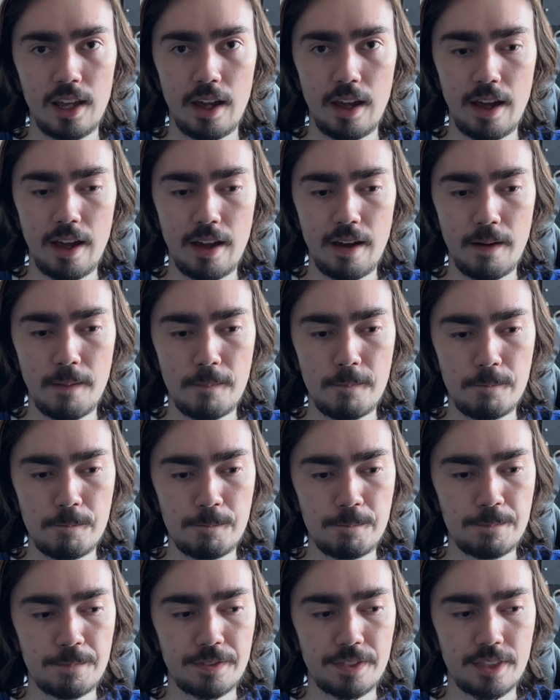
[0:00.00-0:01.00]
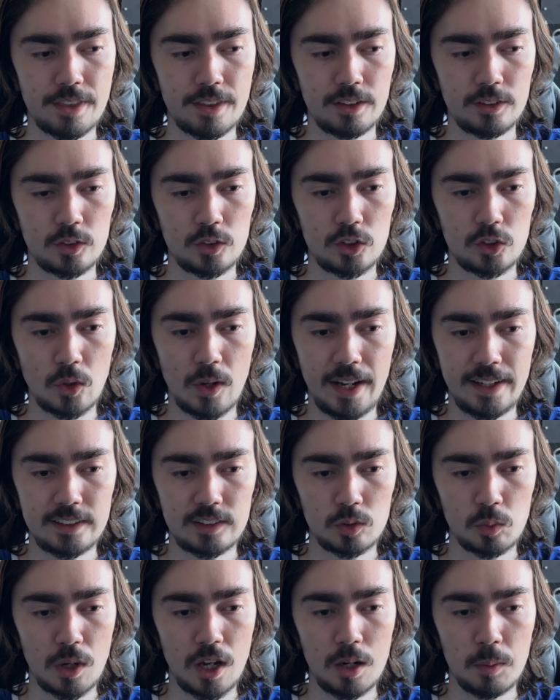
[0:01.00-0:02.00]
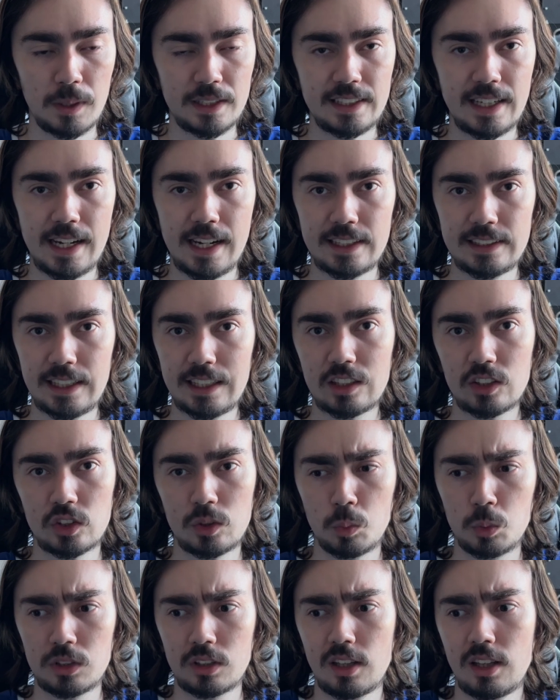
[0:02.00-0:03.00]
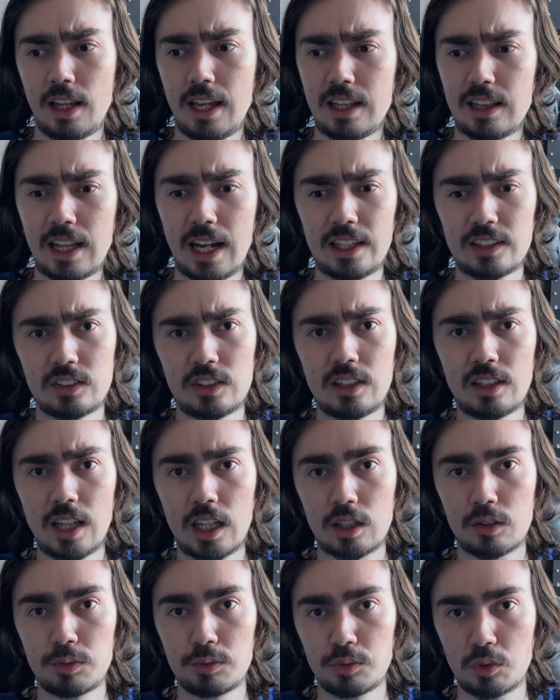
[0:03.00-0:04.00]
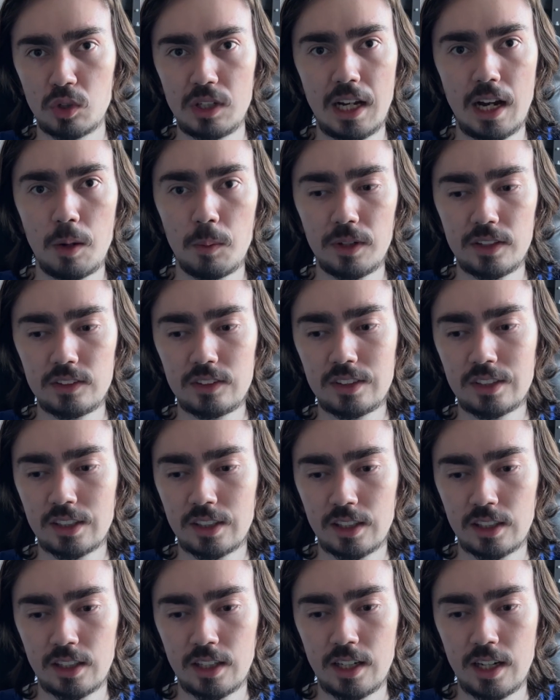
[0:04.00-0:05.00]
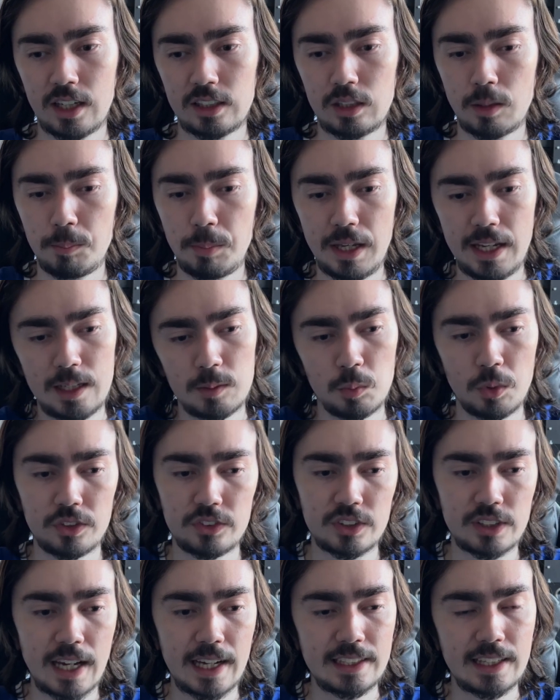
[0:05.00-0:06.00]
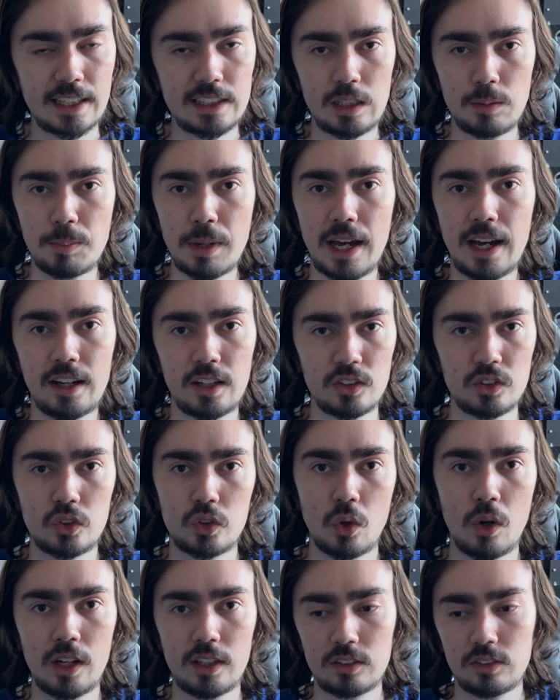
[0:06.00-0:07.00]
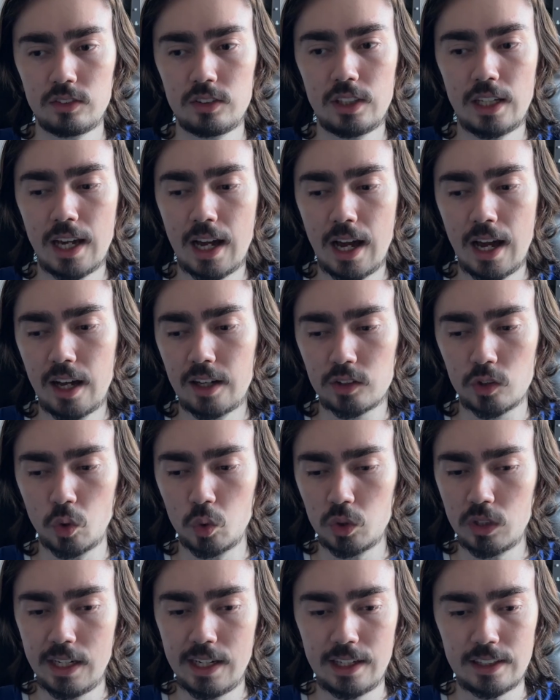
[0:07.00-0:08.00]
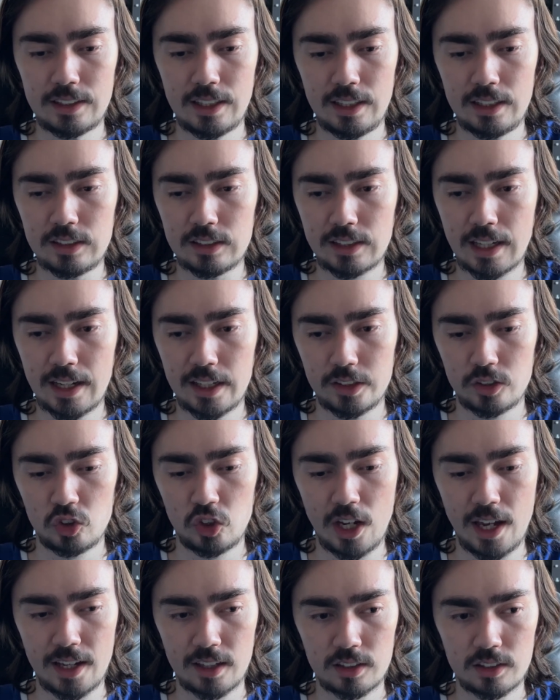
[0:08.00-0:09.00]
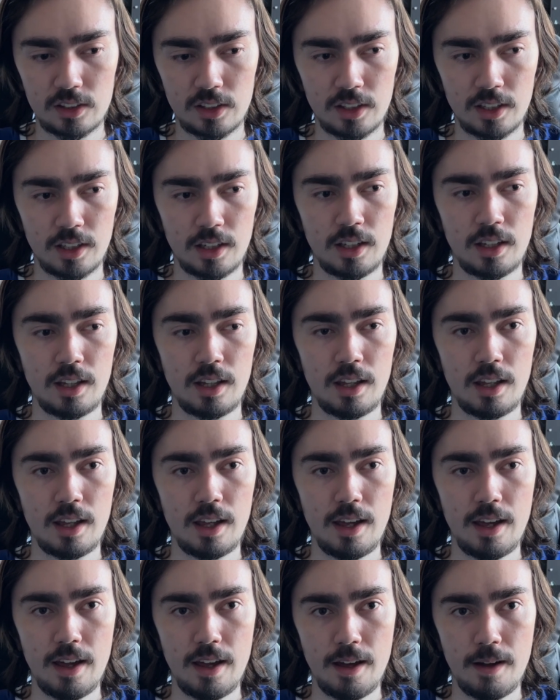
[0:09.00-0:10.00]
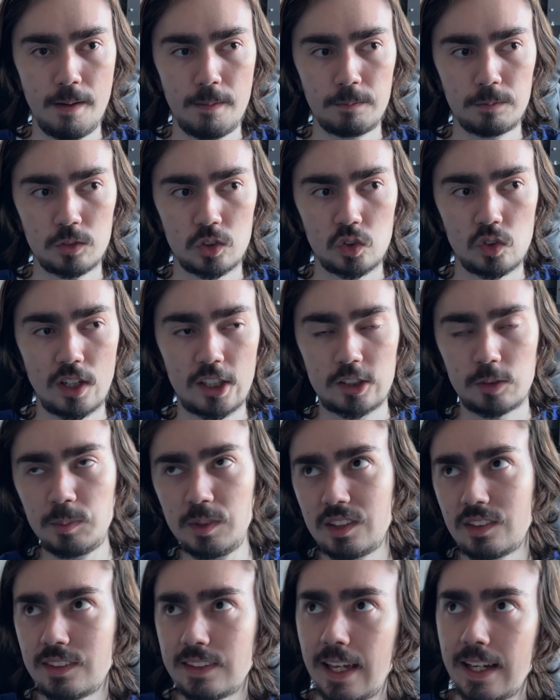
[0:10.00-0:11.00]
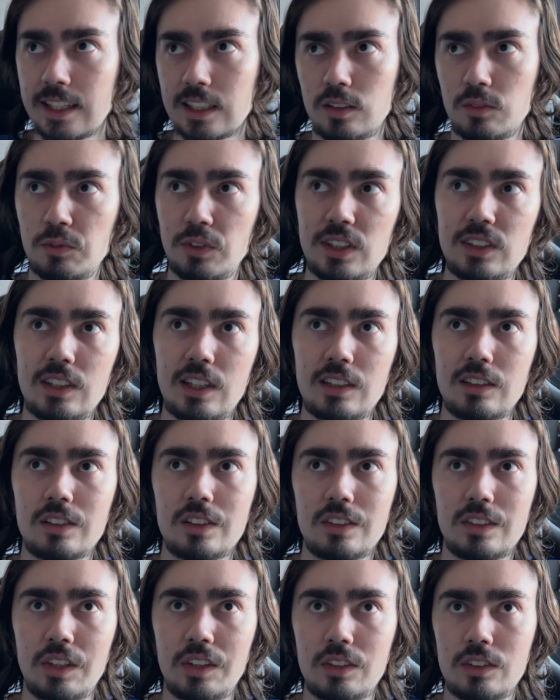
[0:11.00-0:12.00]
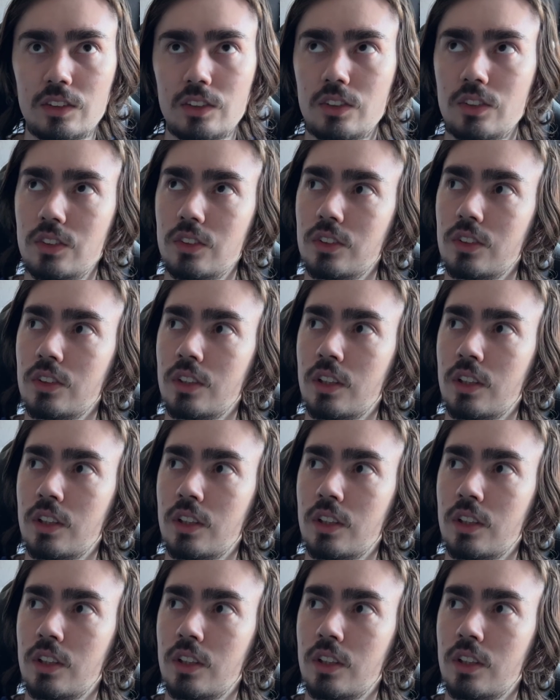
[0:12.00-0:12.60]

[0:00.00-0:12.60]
So hence where I went to A&E, because it lasted like 3 hours and the pain wasn't getting any better. So I had to go to A&E, get it checked. So that's my second visit since